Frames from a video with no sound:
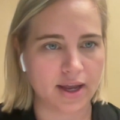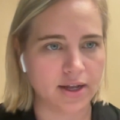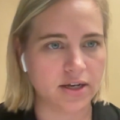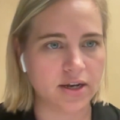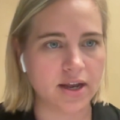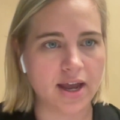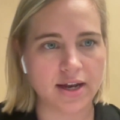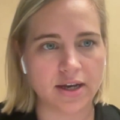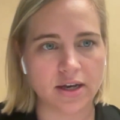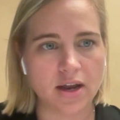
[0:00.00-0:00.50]

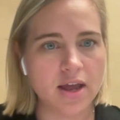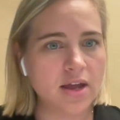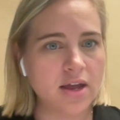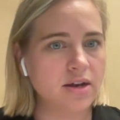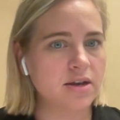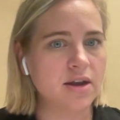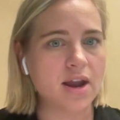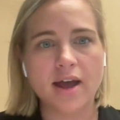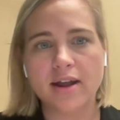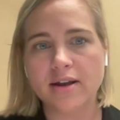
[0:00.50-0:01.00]
and
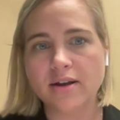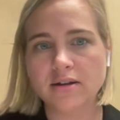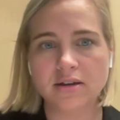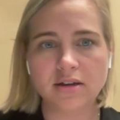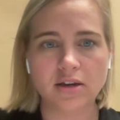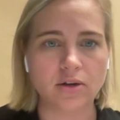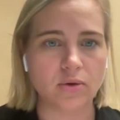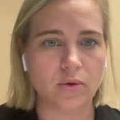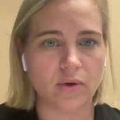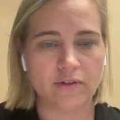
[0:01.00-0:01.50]
not,
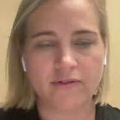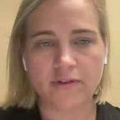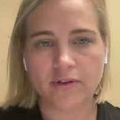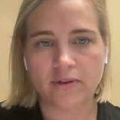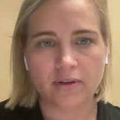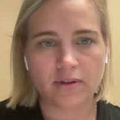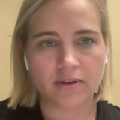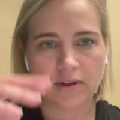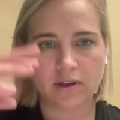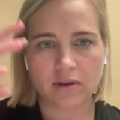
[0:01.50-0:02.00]
you know, if
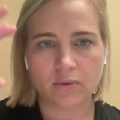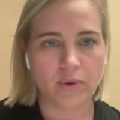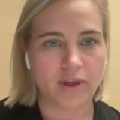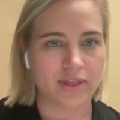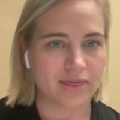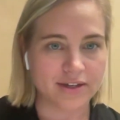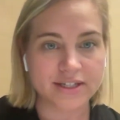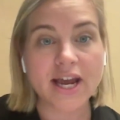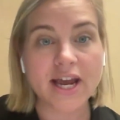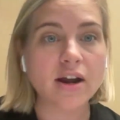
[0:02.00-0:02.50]

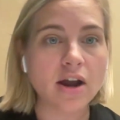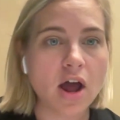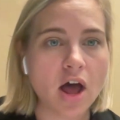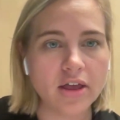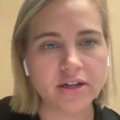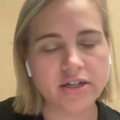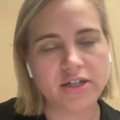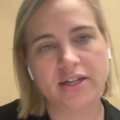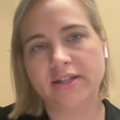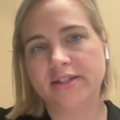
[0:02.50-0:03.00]
the
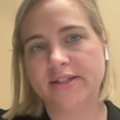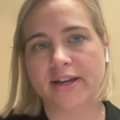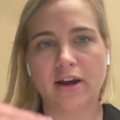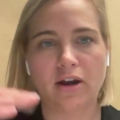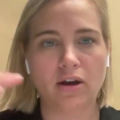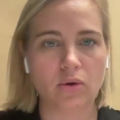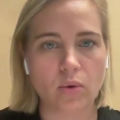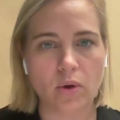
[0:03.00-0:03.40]
technology is there,